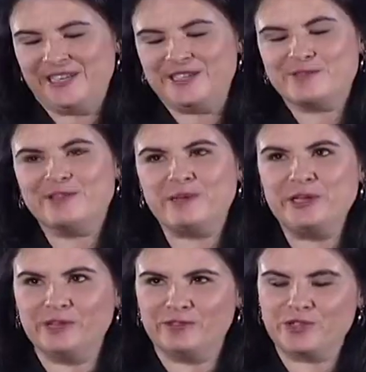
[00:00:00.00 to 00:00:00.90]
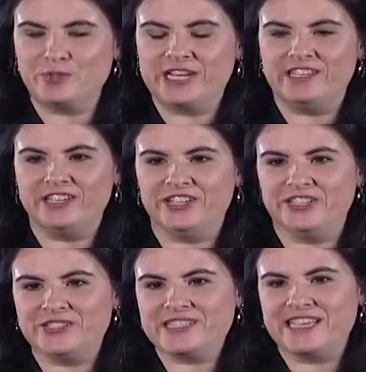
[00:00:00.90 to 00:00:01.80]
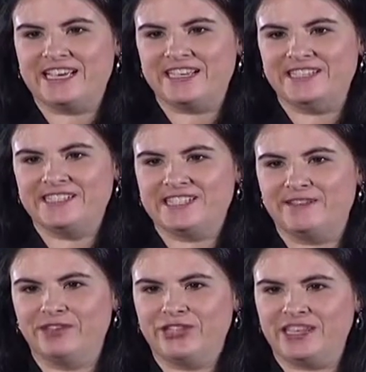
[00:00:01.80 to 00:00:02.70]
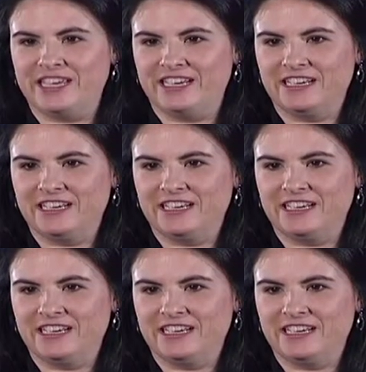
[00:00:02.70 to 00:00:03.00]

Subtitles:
It is. We've been here for 20 years, and everything...